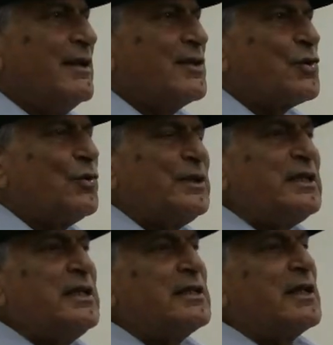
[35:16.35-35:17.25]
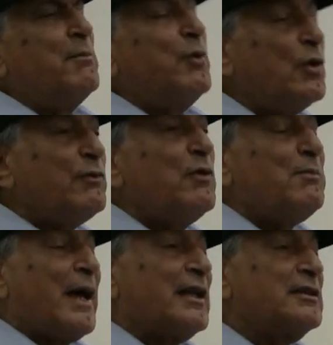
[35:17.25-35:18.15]
So, this is a beautiful
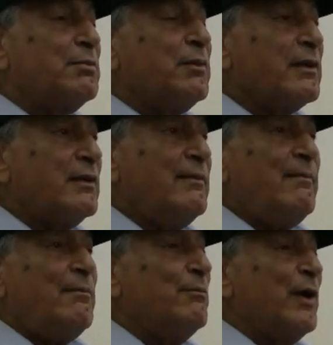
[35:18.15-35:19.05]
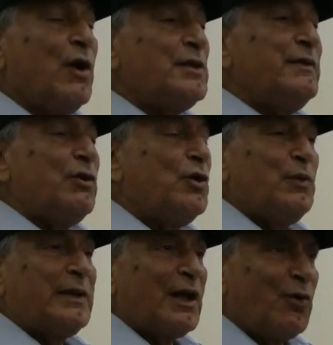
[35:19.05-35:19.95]
path because we don't
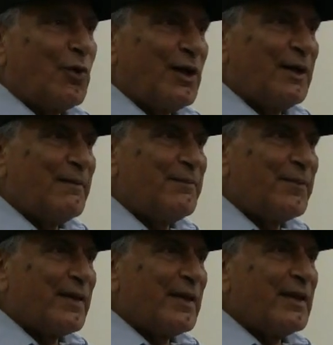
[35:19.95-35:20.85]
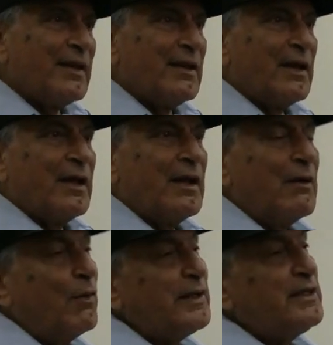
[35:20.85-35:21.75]
do it alone.
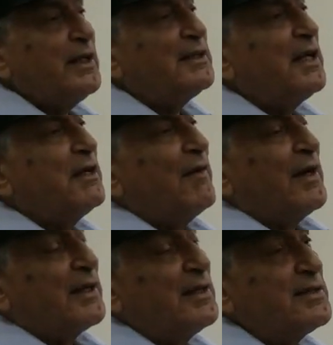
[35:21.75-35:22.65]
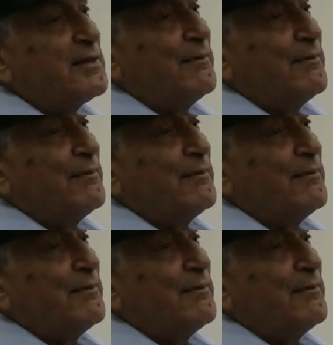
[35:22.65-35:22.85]
What is the other advantage?